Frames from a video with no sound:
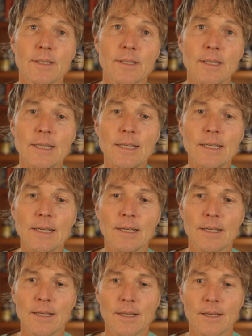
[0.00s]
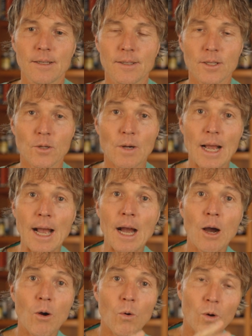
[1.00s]
to see, you know,
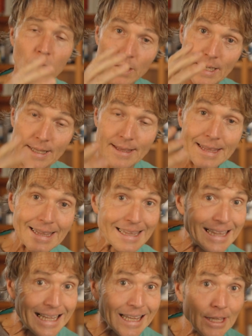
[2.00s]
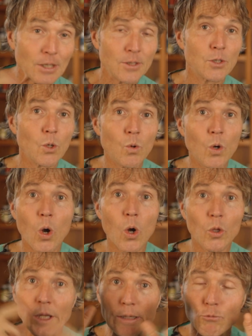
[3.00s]
how like the
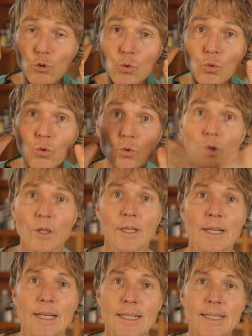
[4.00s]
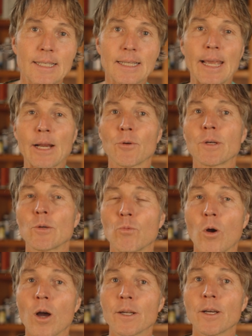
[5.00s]
so-called like, scary
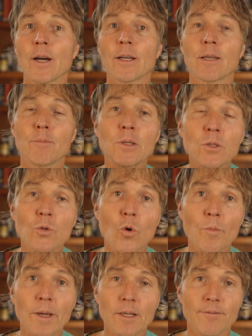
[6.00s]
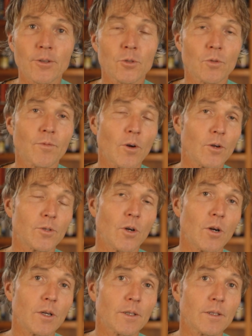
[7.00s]
raw diet can be so beneficial for our
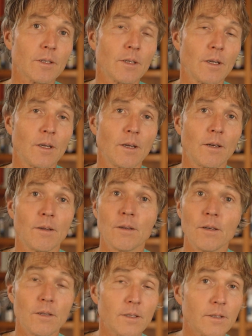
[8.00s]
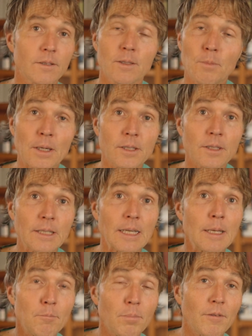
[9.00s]
dogs, especially
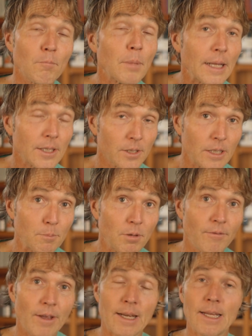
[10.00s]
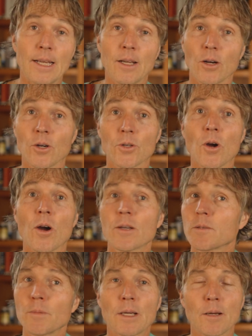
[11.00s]
in potentially preventing our
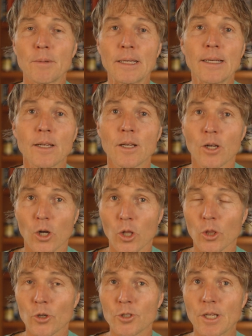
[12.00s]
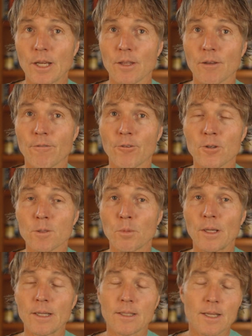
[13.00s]
dogs from becoming allergic in the first
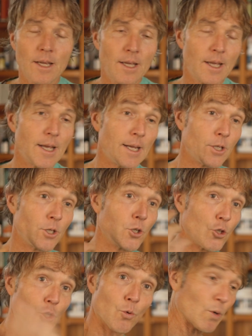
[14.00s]
place. And do you